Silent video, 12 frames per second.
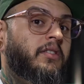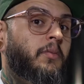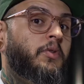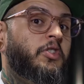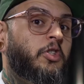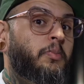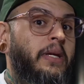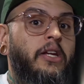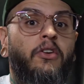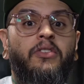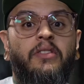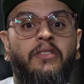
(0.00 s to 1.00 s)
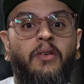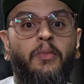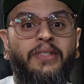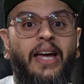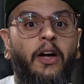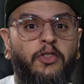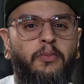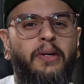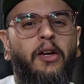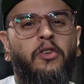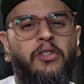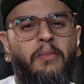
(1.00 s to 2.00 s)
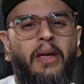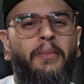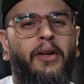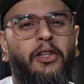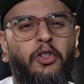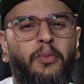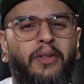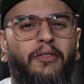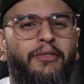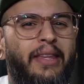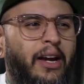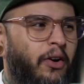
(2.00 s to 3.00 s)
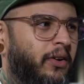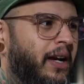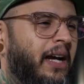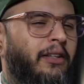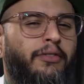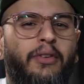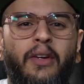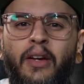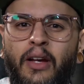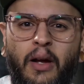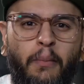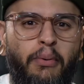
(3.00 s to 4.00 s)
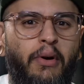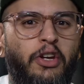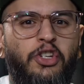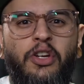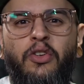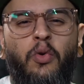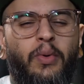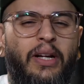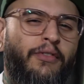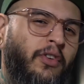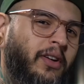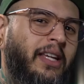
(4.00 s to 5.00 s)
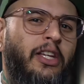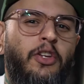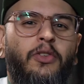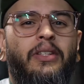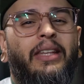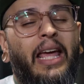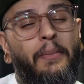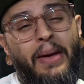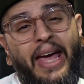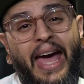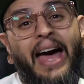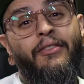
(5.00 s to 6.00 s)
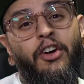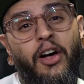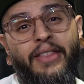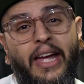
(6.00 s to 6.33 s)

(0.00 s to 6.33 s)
speakers and someone's house speakers, and maybe a little bit of their kind of compression or whatever EQs that they may have on that